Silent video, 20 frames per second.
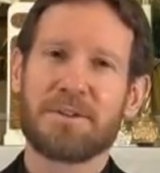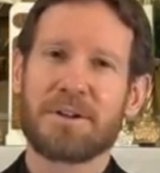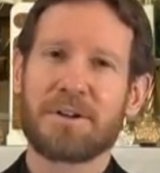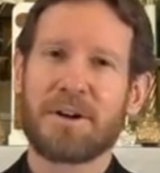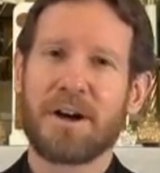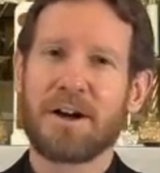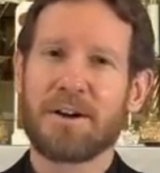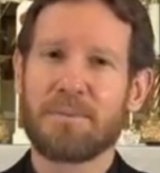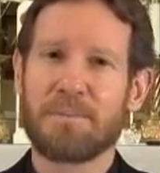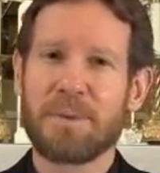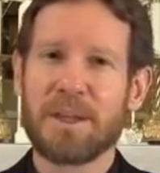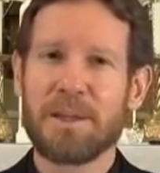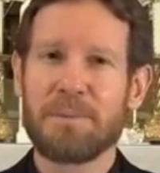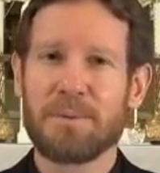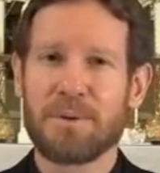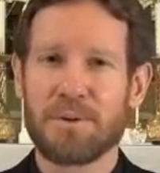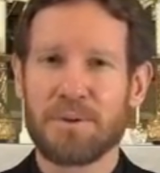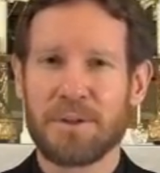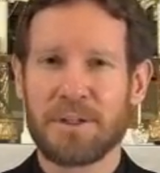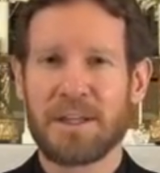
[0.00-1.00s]
to a crowd of
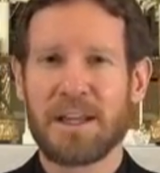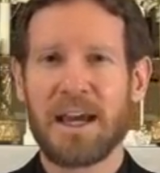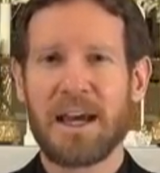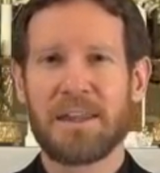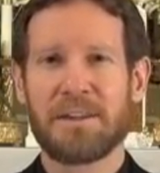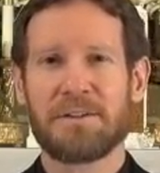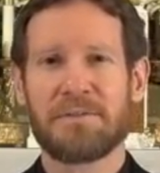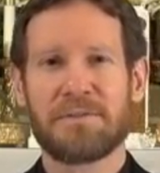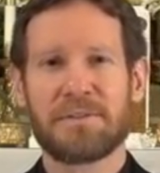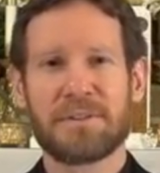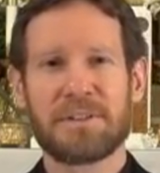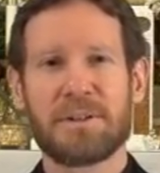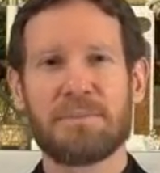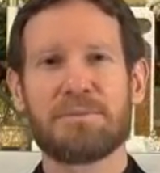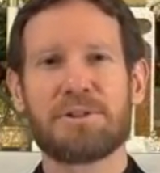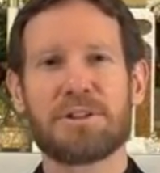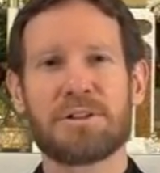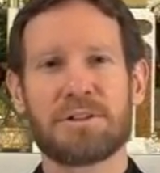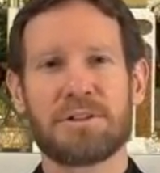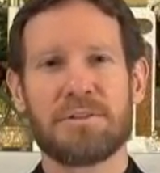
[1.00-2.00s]
people who had gathered for
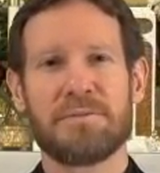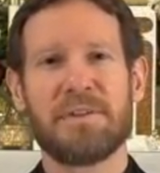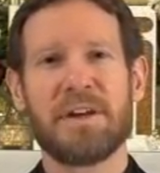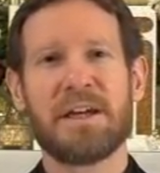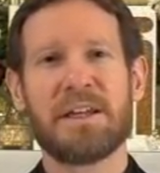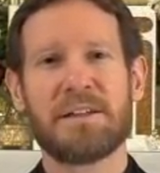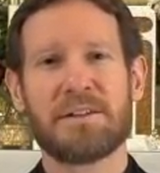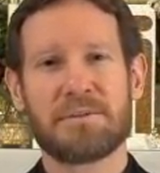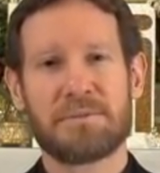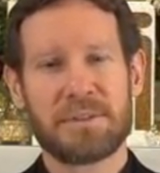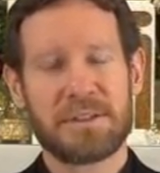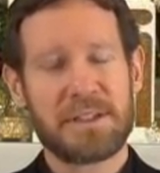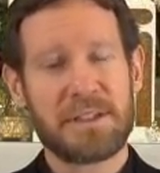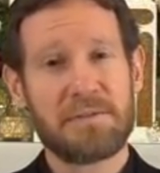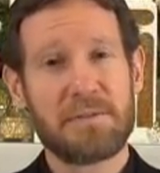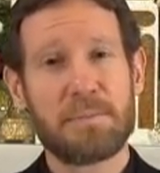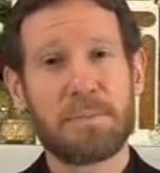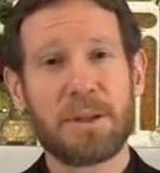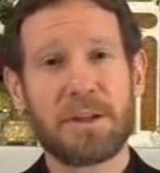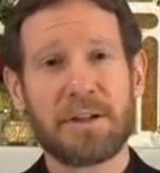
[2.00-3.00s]
some church event to
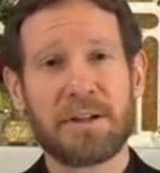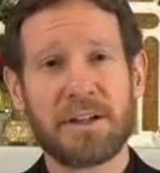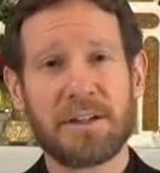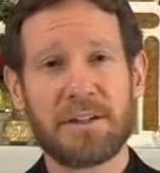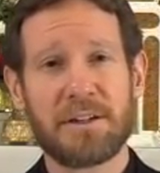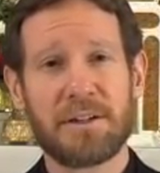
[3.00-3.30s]
receive a plenary